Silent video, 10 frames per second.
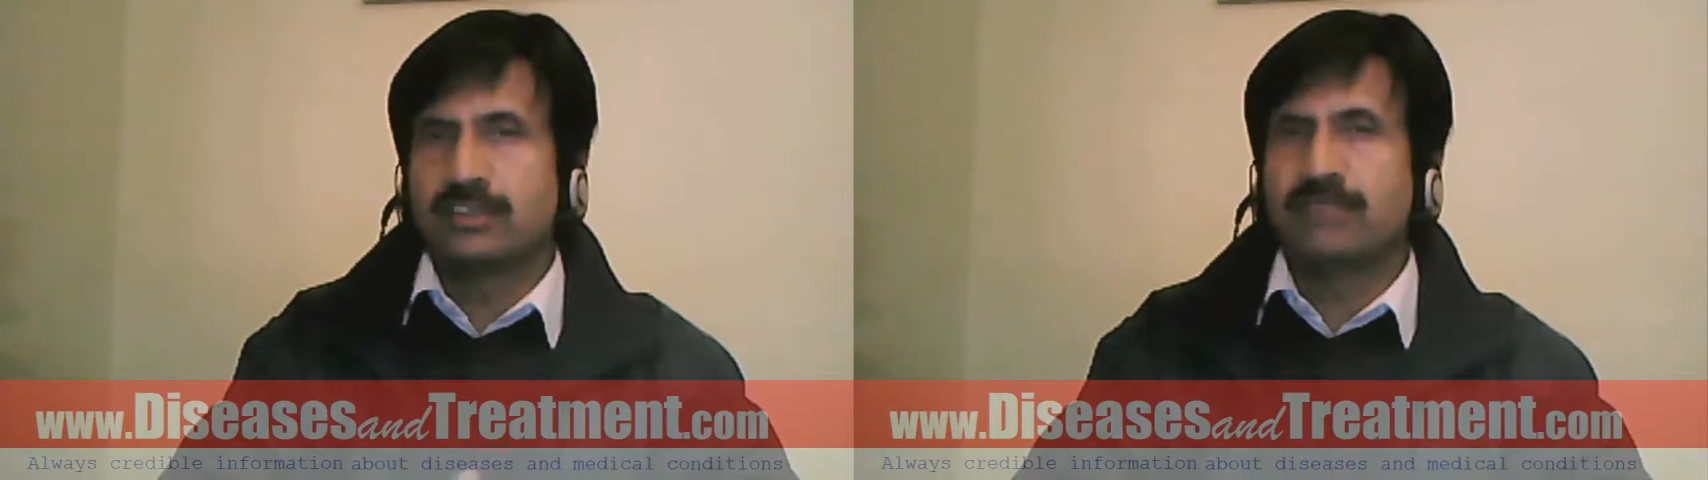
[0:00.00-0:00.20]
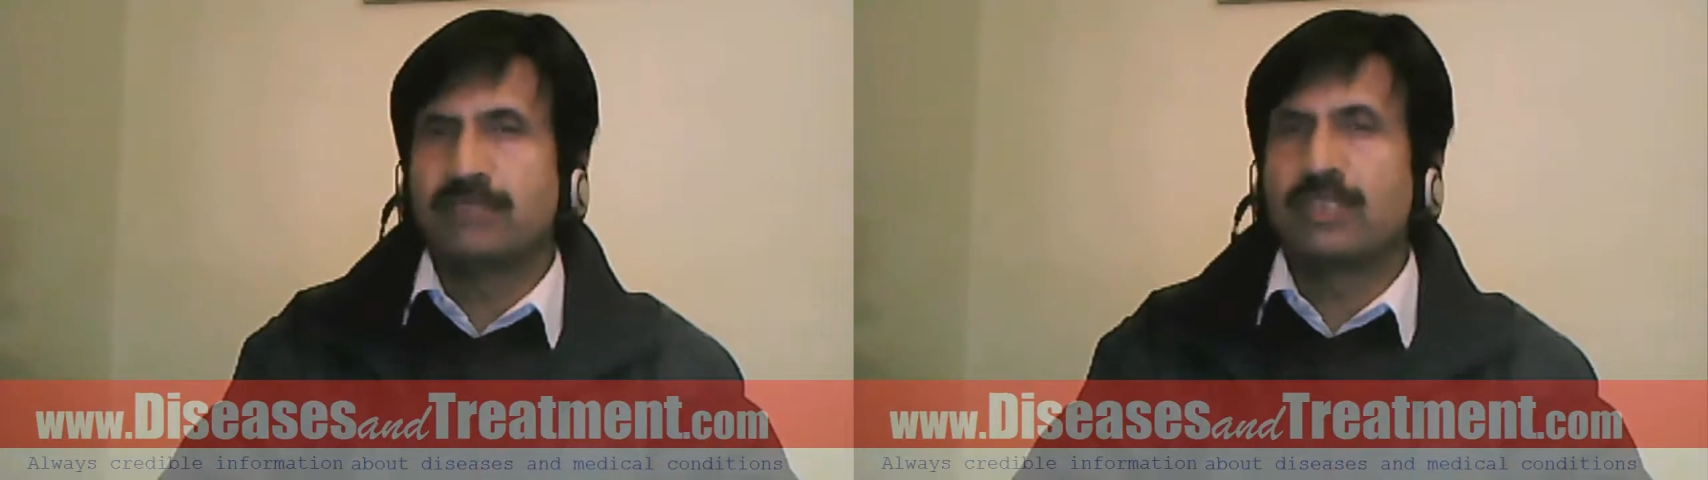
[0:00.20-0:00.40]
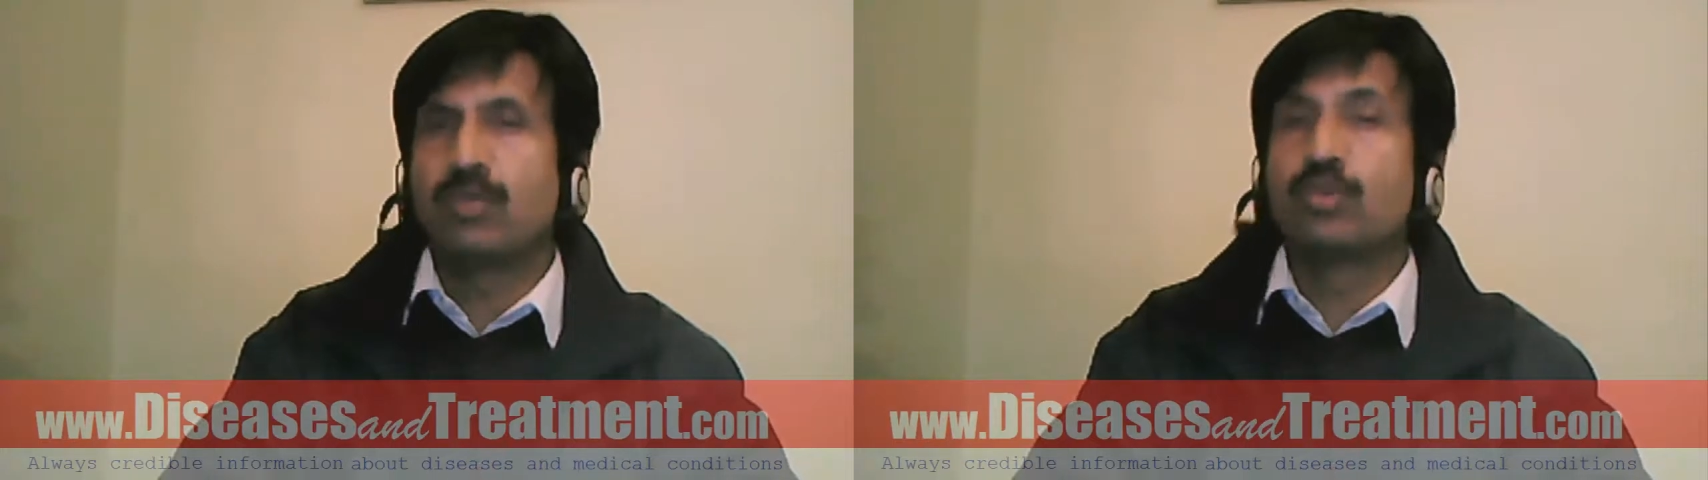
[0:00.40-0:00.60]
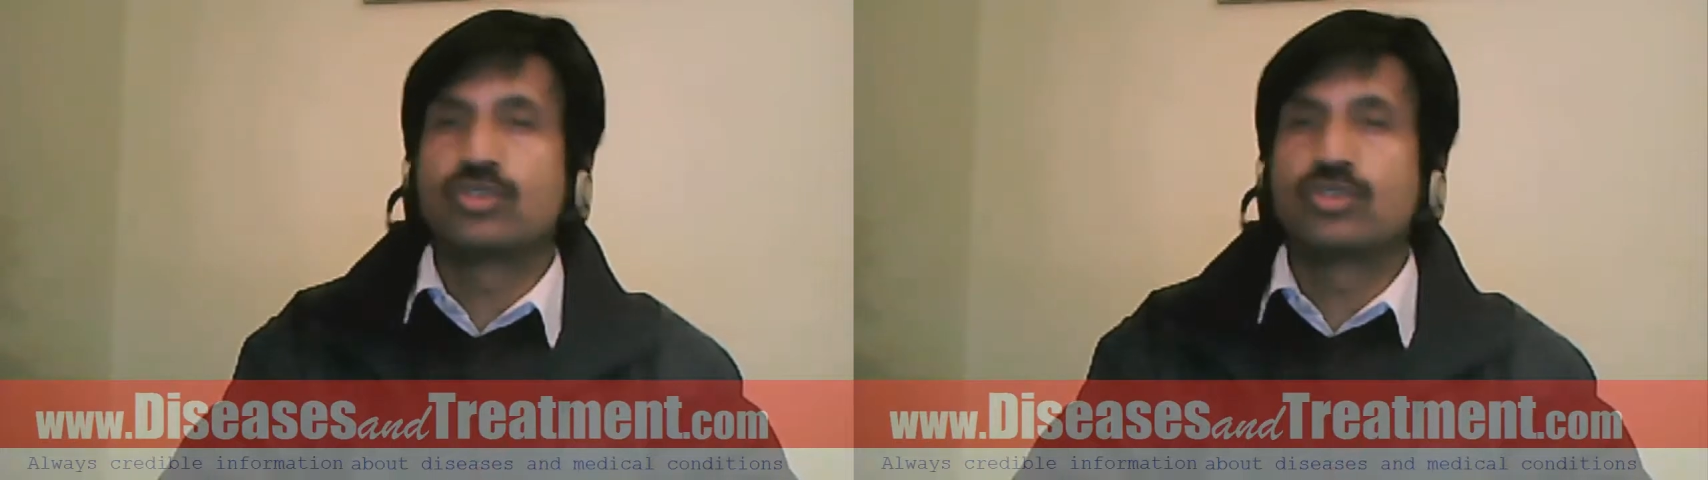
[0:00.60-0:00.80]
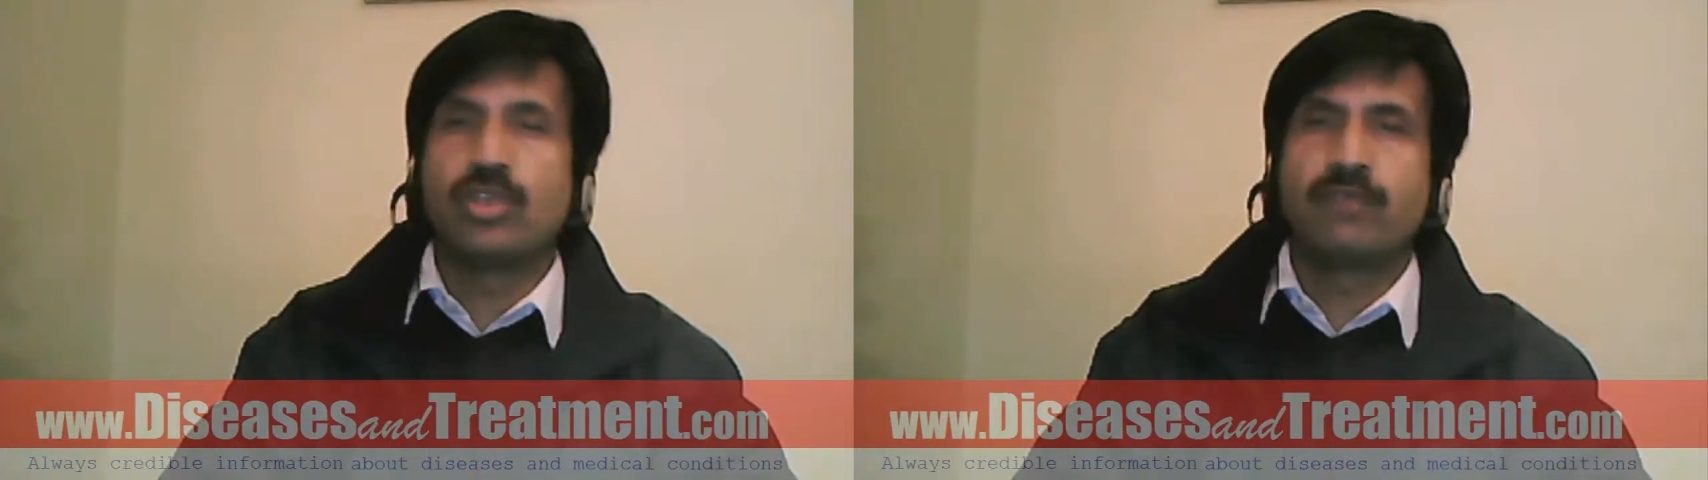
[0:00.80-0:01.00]
something
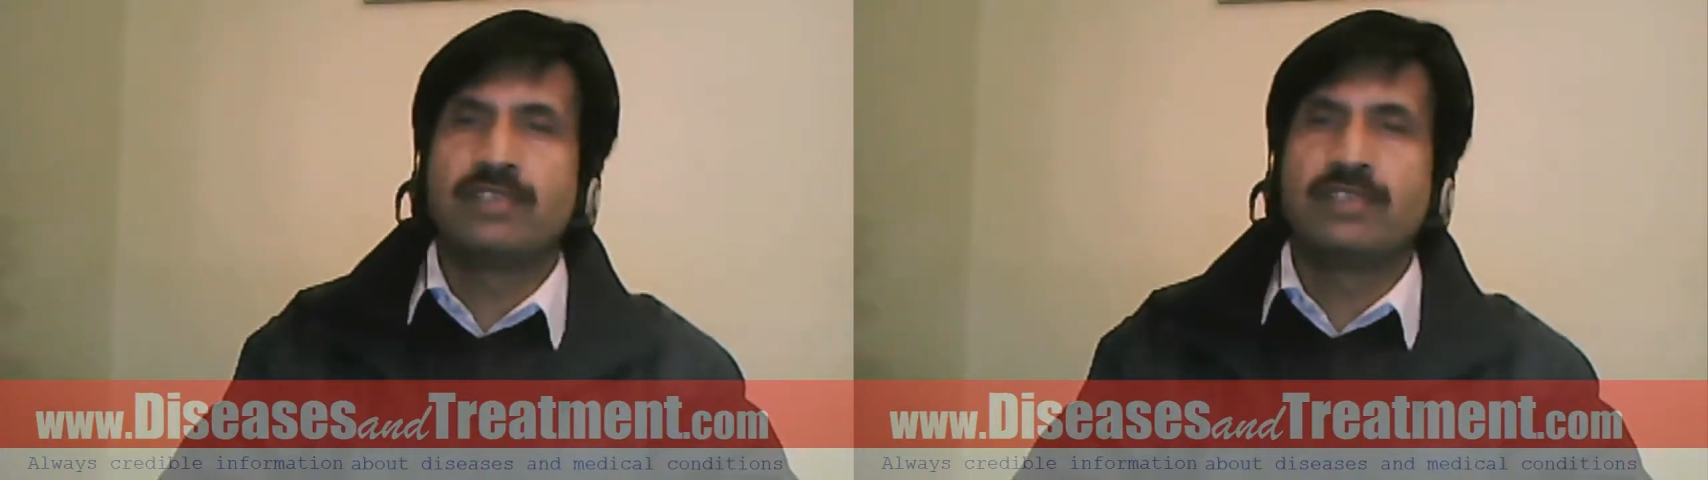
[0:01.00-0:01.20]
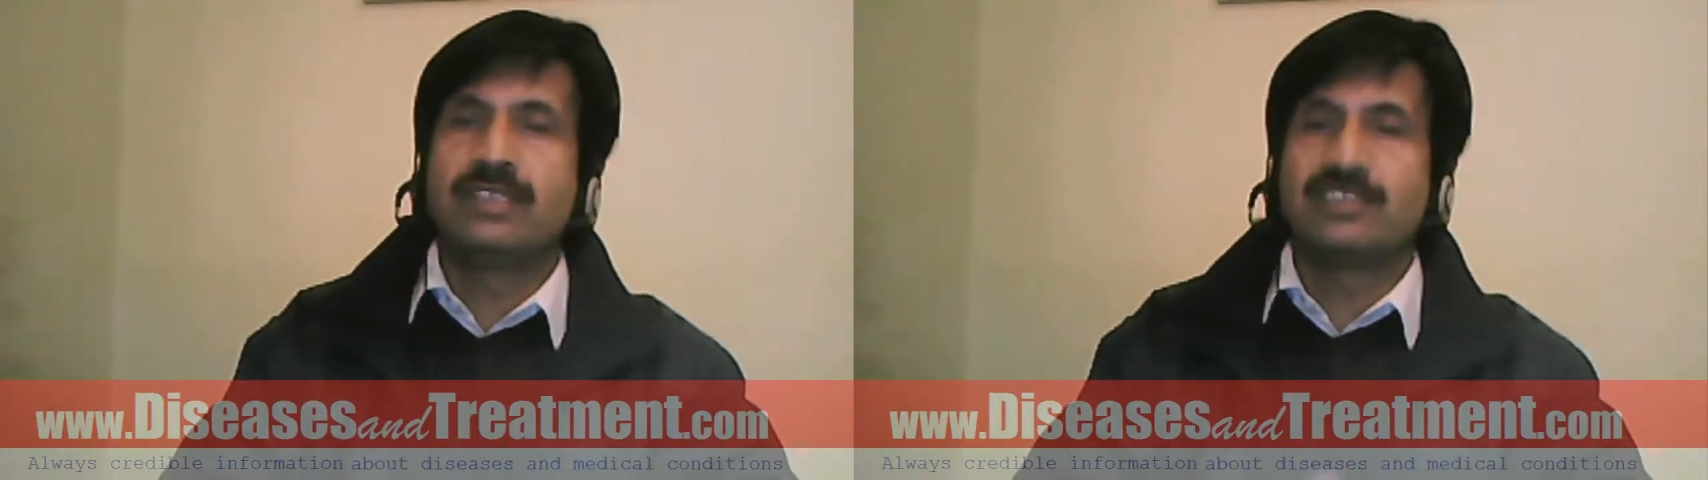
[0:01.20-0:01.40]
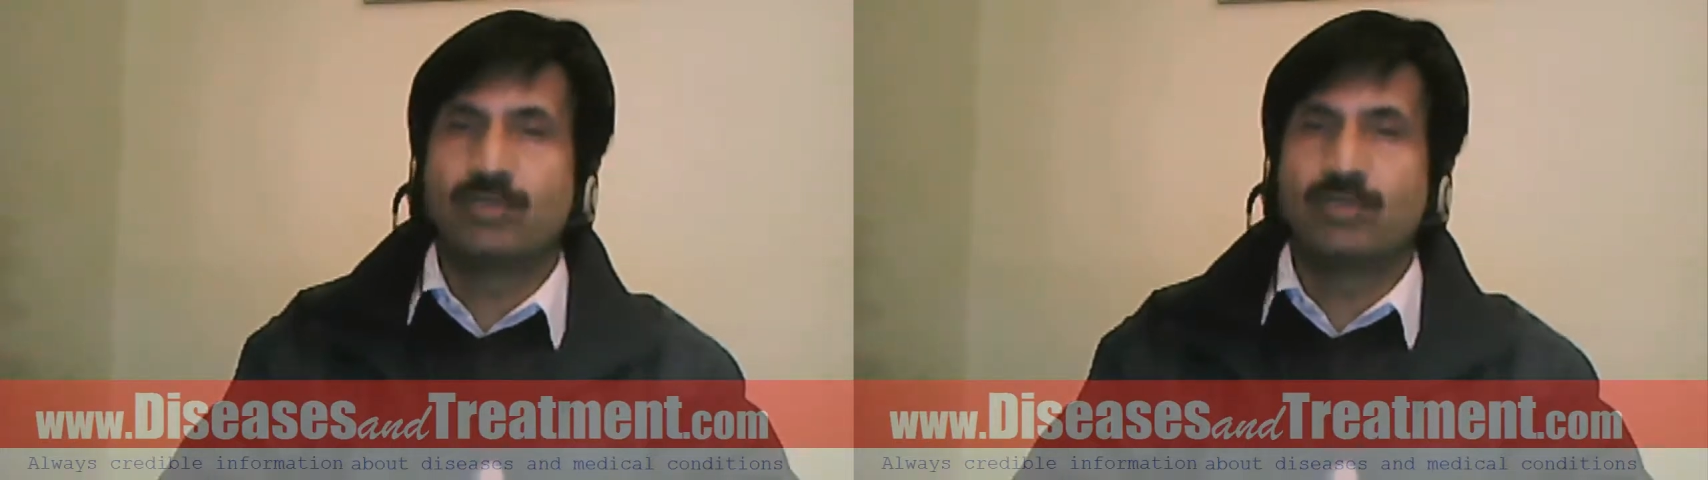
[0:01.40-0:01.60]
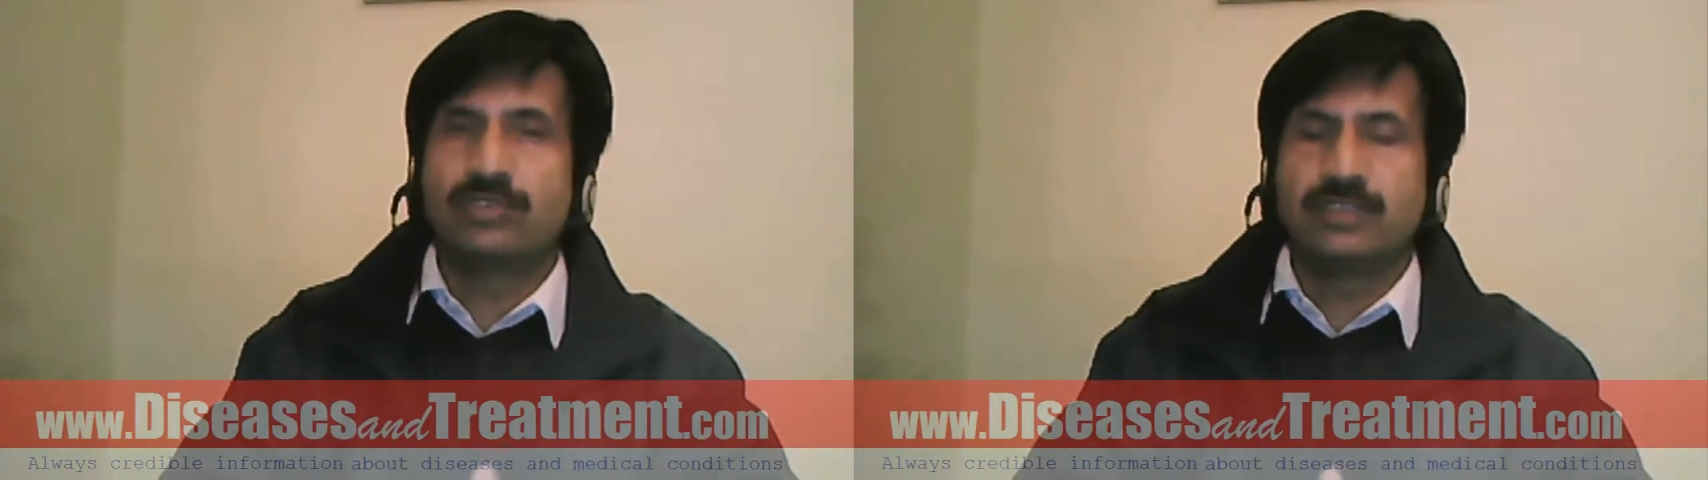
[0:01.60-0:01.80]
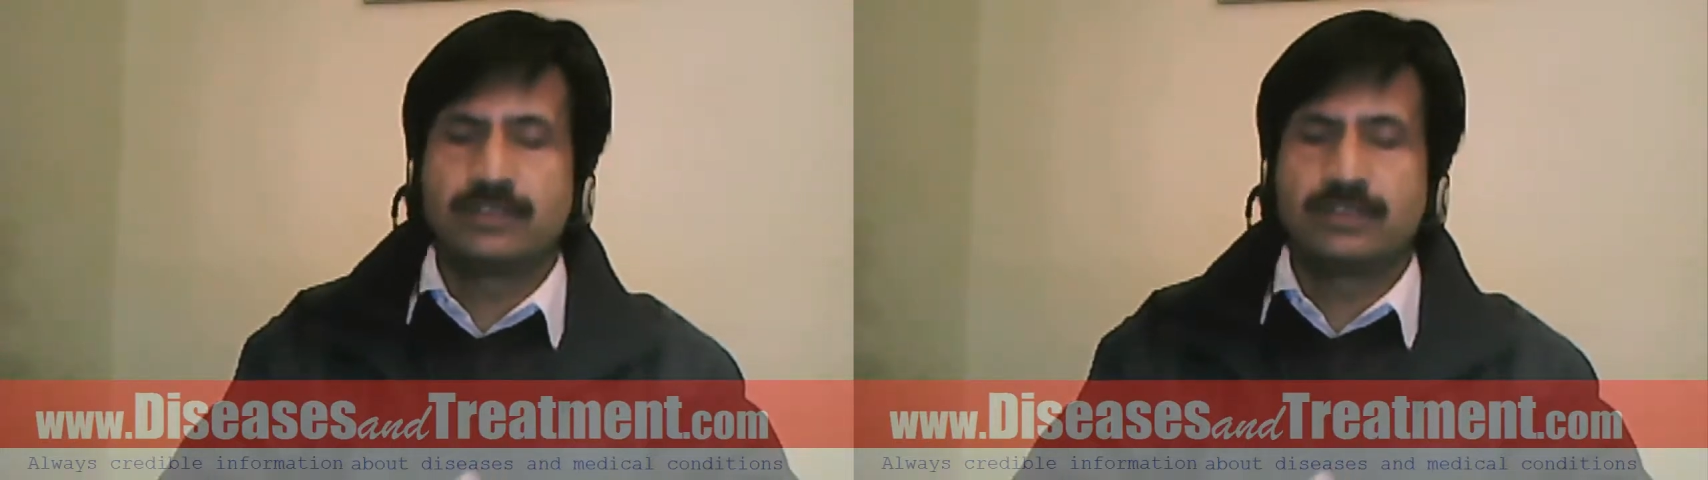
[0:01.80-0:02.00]
goes wrong with this
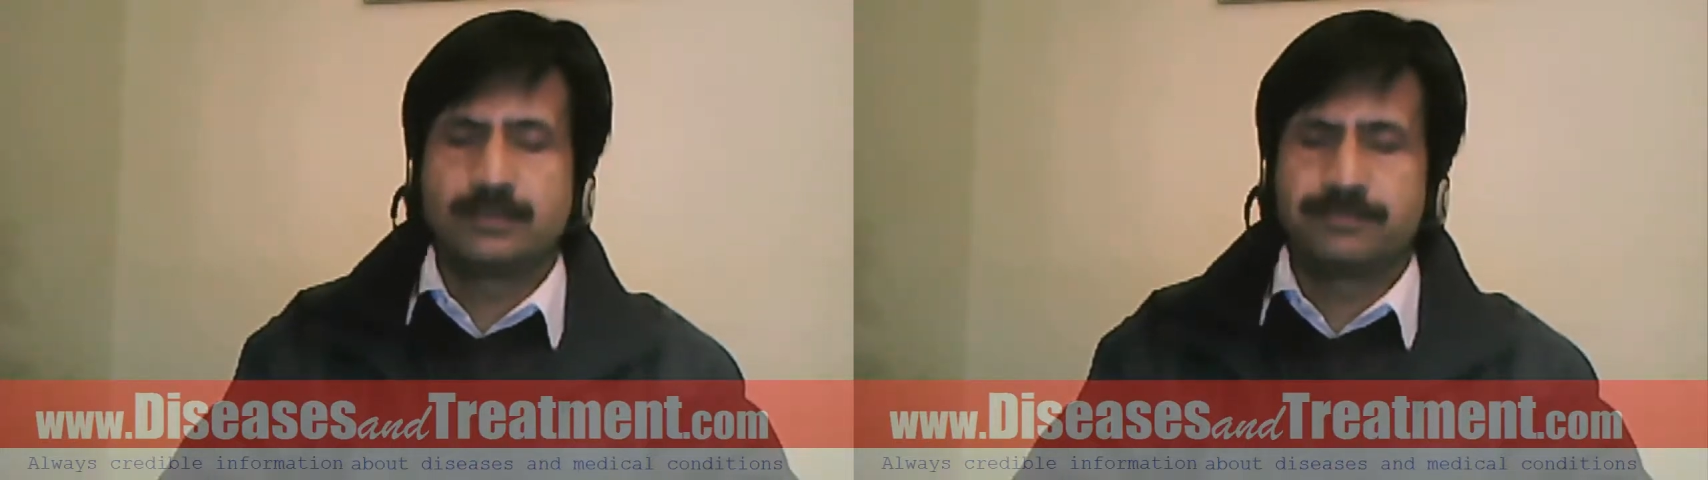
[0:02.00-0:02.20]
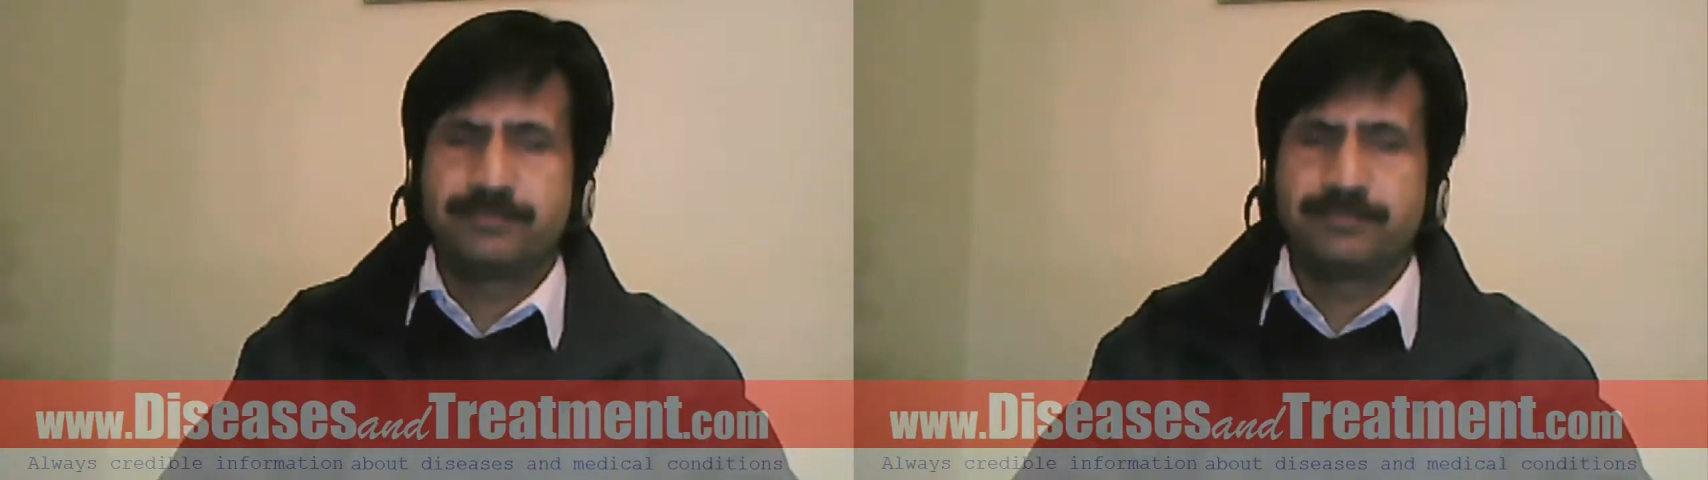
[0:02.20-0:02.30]
process